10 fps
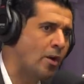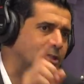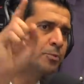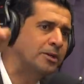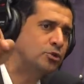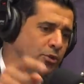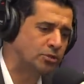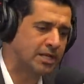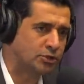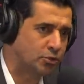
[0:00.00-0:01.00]
Go explain to
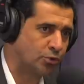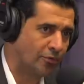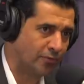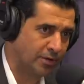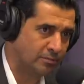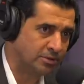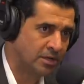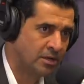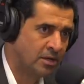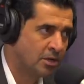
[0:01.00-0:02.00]
those guys, screw your freedom.
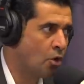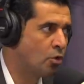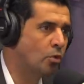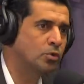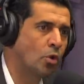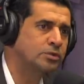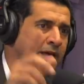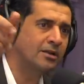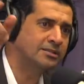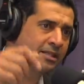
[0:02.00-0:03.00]
Yeah, the guys holding
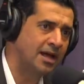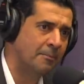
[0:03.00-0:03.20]
tell on it to with them.